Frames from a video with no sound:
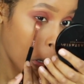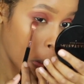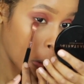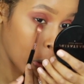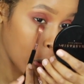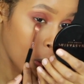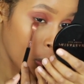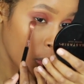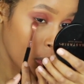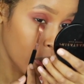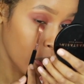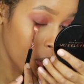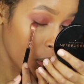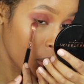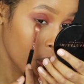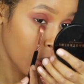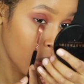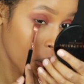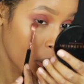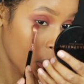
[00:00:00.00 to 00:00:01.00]

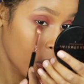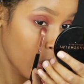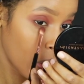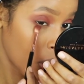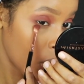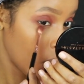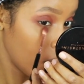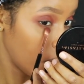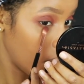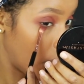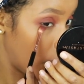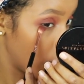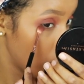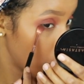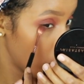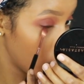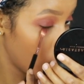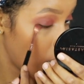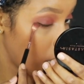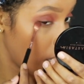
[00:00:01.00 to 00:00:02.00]
lower
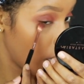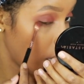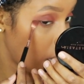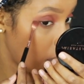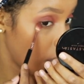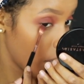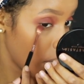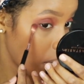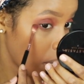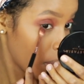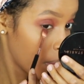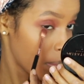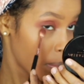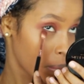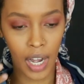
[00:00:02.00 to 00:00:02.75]
lash line area.